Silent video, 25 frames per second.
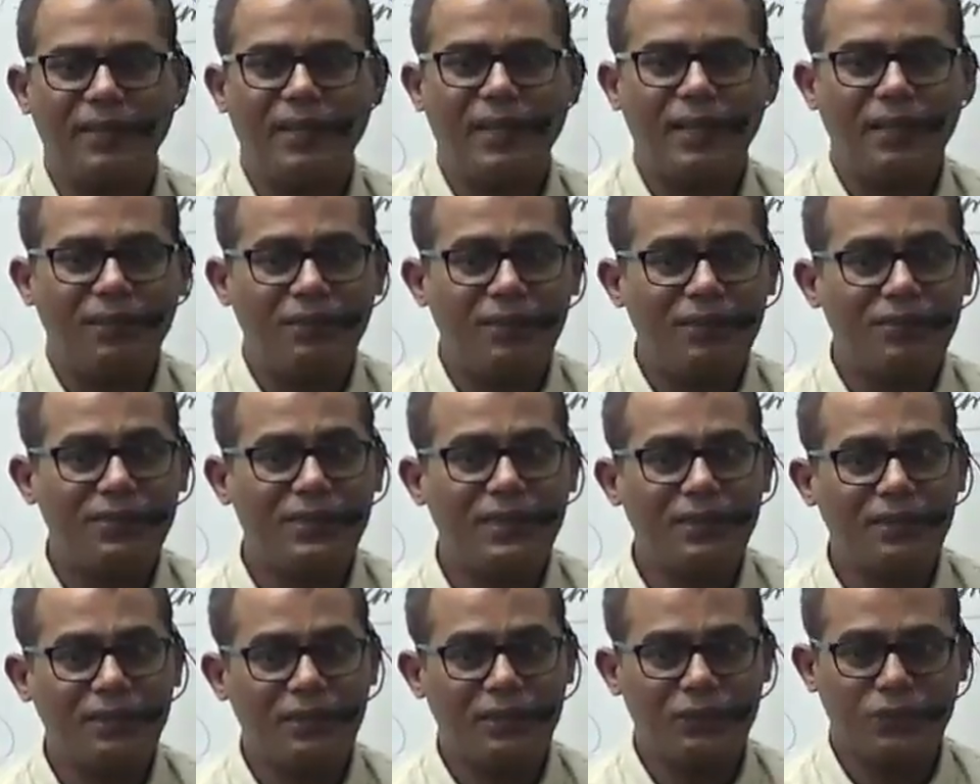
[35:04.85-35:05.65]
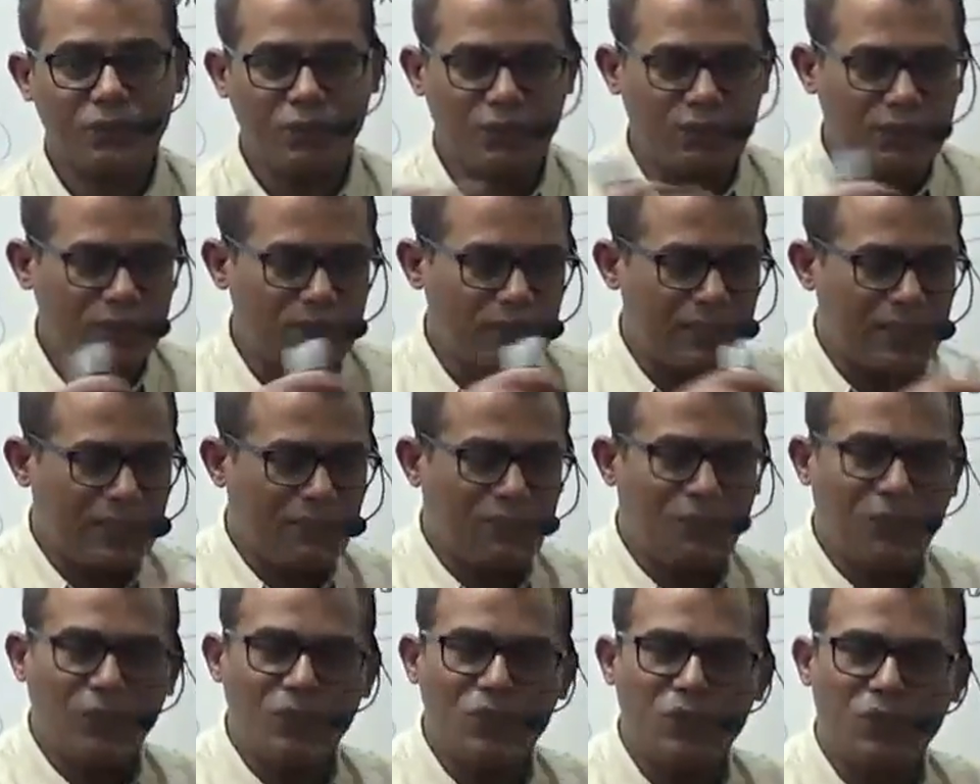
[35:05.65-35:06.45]
And we have shared that. So they are
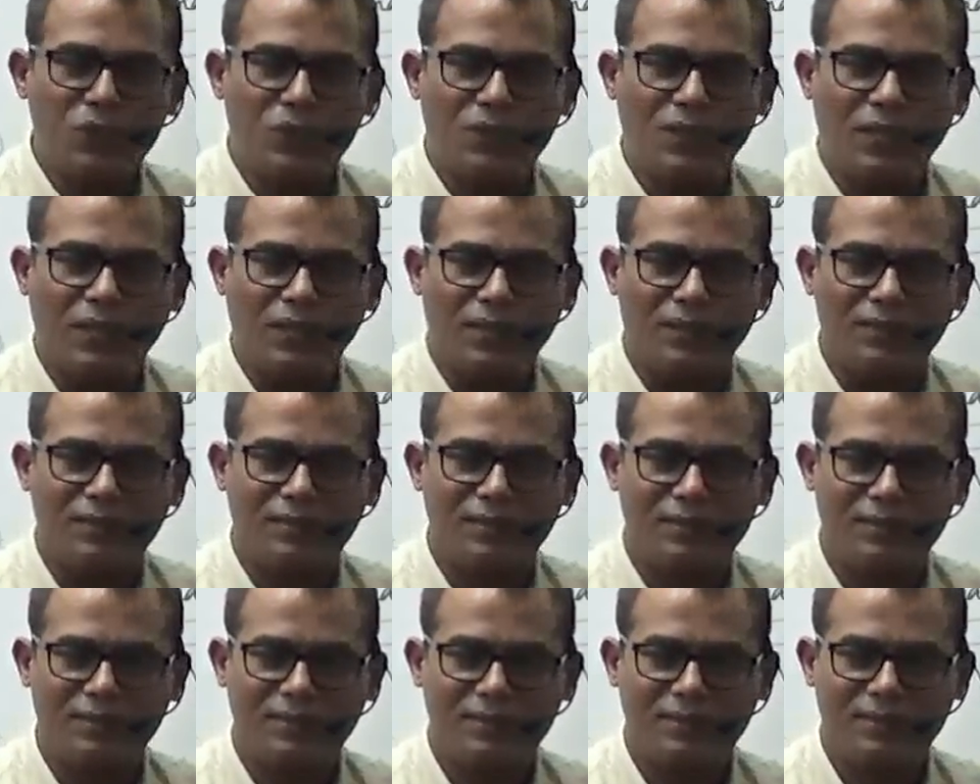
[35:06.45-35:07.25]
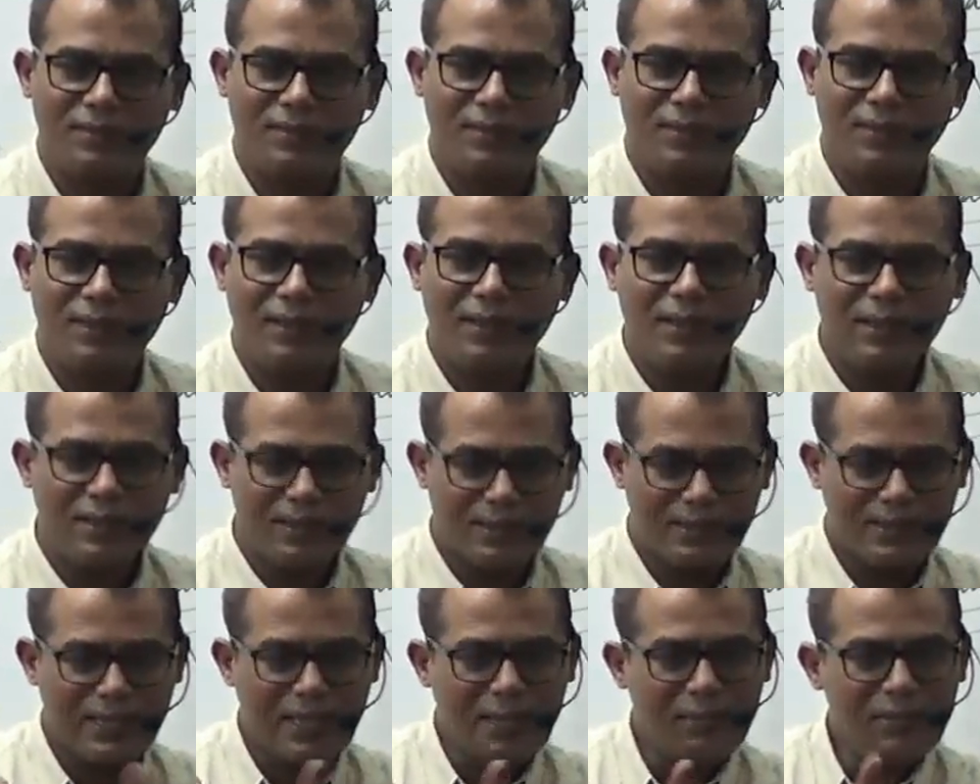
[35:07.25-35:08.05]
forced to think.
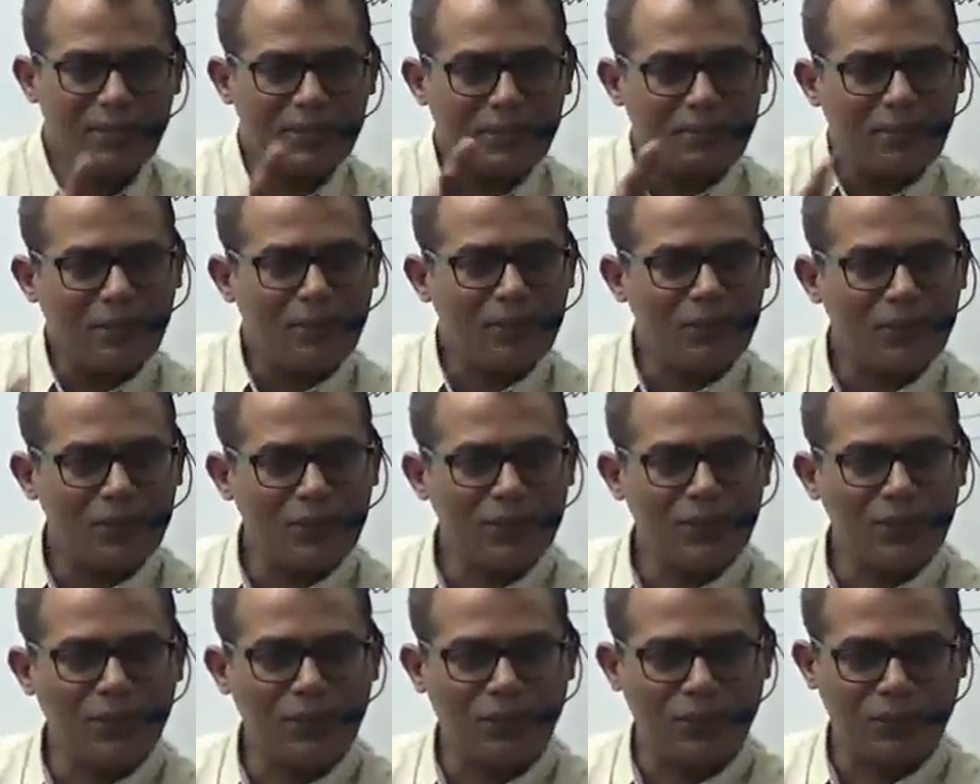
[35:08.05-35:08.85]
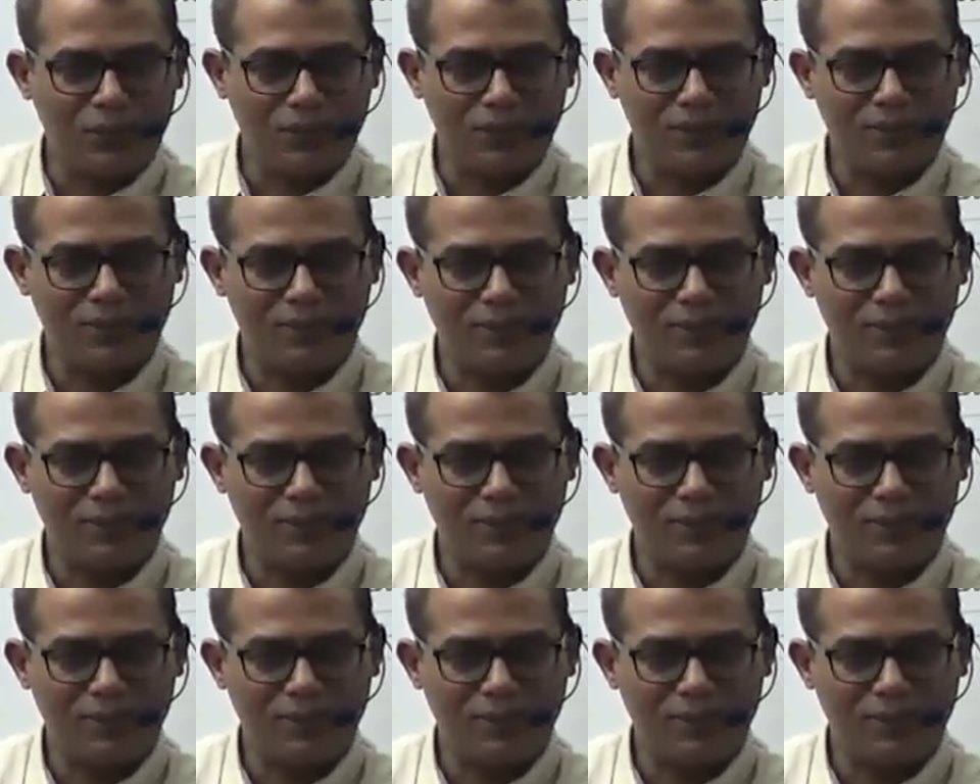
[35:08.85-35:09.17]
Same is about Hindus.